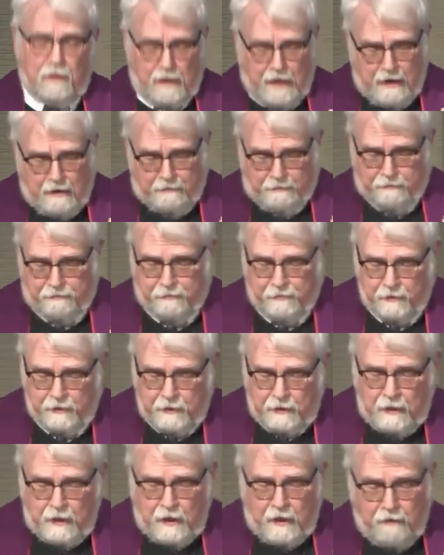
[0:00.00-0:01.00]
love,
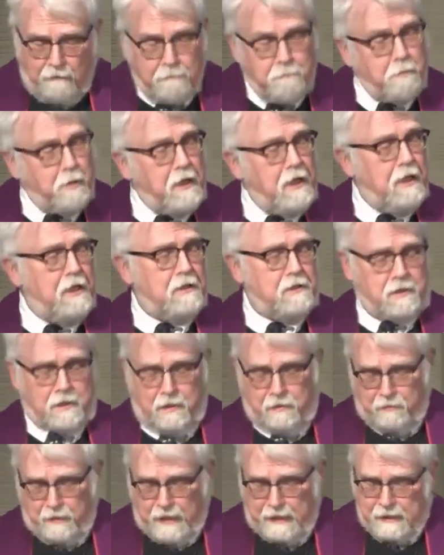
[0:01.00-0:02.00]
of peace,
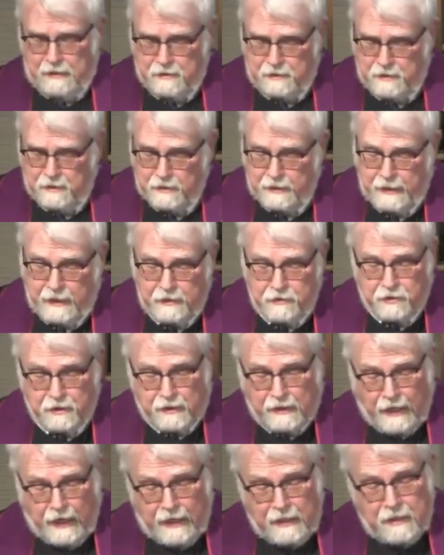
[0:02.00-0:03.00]
and
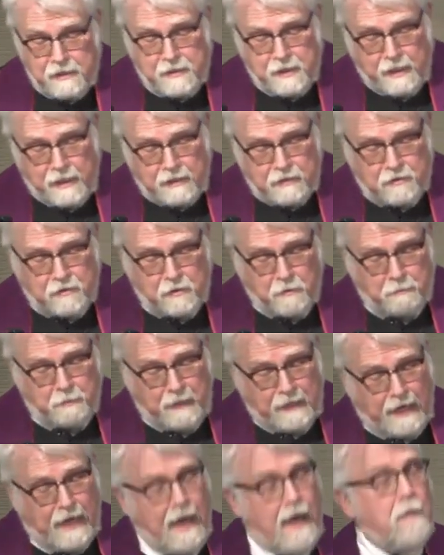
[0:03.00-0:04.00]
reconciliation. God intends to
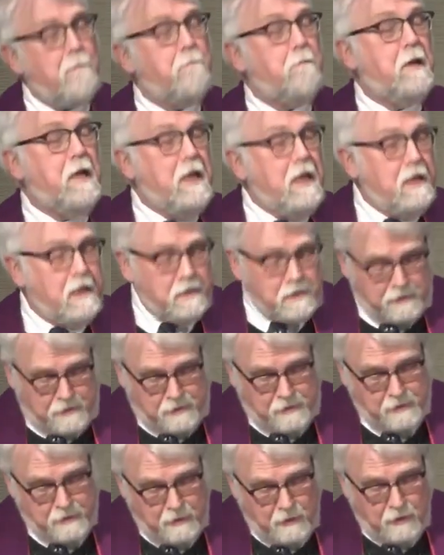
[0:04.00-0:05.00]
be at
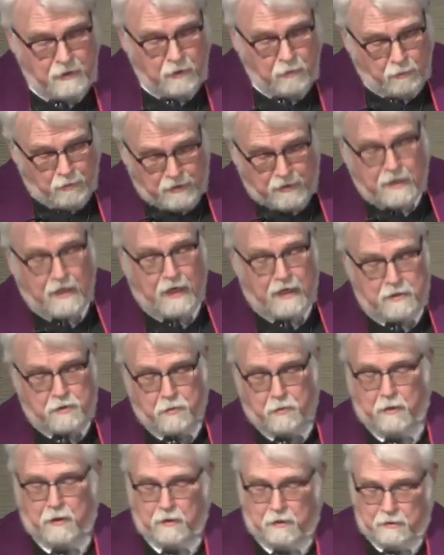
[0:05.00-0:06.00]
peace with
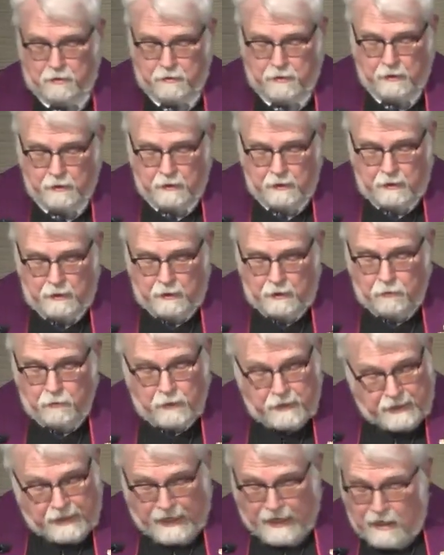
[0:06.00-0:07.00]
God's world,
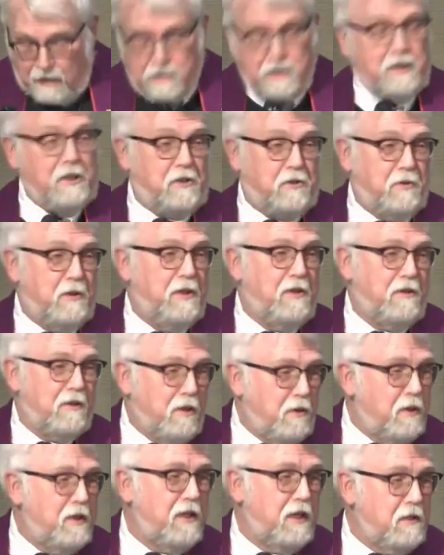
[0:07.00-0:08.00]
recalcitrant
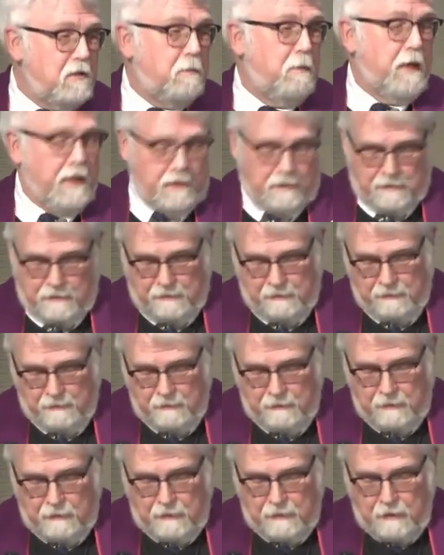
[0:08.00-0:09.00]
though it has been.
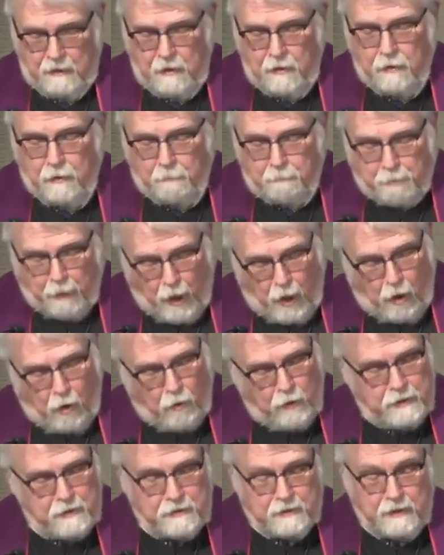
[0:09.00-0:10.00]
The
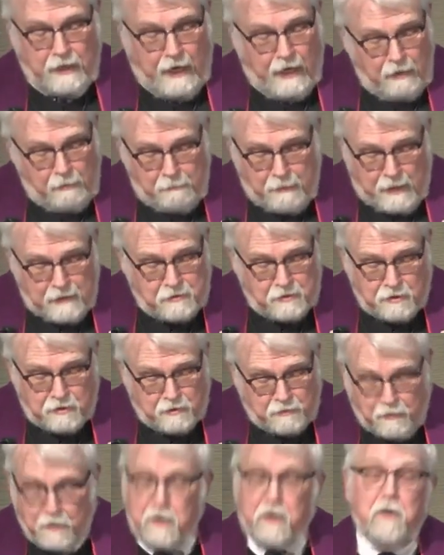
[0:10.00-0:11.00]
bow is not a
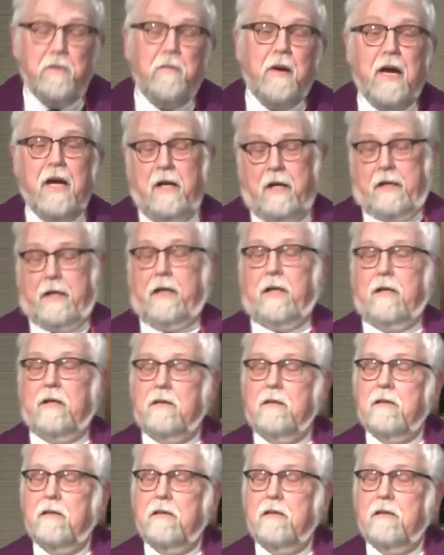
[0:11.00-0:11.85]
message for humanity.